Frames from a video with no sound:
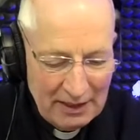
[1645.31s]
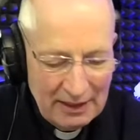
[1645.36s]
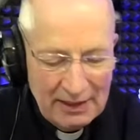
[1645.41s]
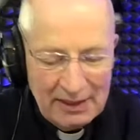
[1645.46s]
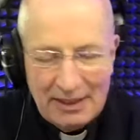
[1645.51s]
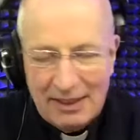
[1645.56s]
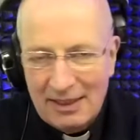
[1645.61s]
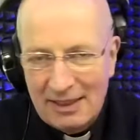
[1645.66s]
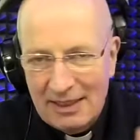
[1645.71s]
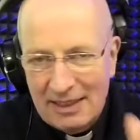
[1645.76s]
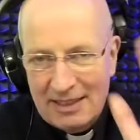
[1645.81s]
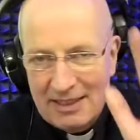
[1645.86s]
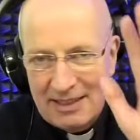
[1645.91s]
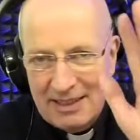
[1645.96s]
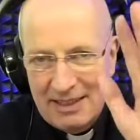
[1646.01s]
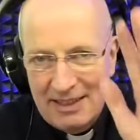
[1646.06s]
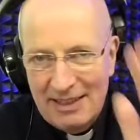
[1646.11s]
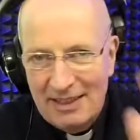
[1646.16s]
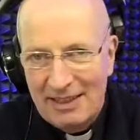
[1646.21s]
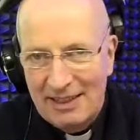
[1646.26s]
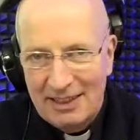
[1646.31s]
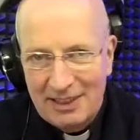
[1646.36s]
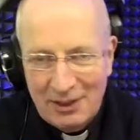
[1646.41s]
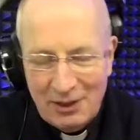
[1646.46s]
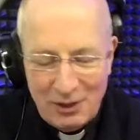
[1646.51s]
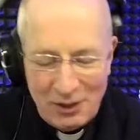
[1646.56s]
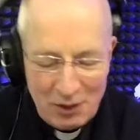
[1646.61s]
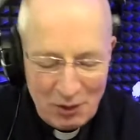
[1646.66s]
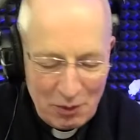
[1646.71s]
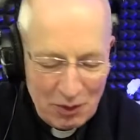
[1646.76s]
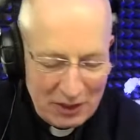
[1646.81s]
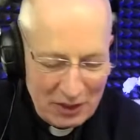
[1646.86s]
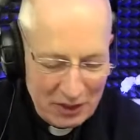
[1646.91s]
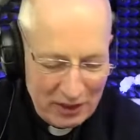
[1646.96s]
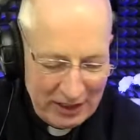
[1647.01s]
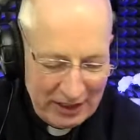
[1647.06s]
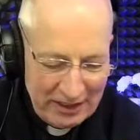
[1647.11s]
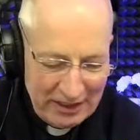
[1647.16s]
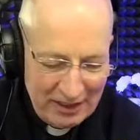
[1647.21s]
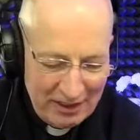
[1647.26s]
Nancy, thank you. You're watching
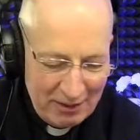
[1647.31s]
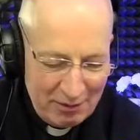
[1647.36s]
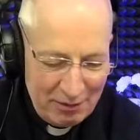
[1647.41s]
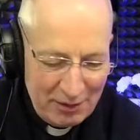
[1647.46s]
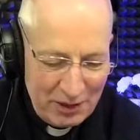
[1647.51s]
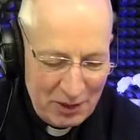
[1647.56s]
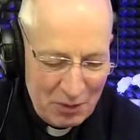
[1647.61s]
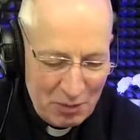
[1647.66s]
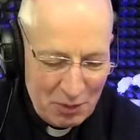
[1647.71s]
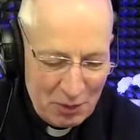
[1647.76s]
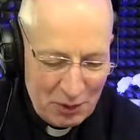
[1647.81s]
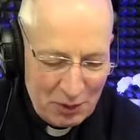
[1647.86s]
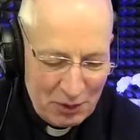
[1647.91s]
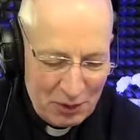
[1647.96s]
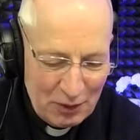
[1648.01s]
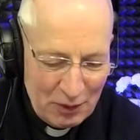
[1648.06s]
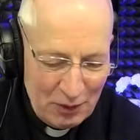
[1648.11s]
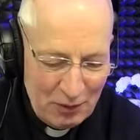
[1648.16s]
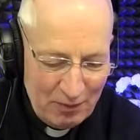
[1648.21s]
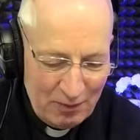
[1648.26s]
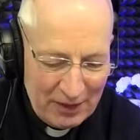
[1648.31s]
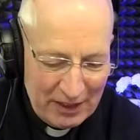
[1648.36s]
in on Facebook too,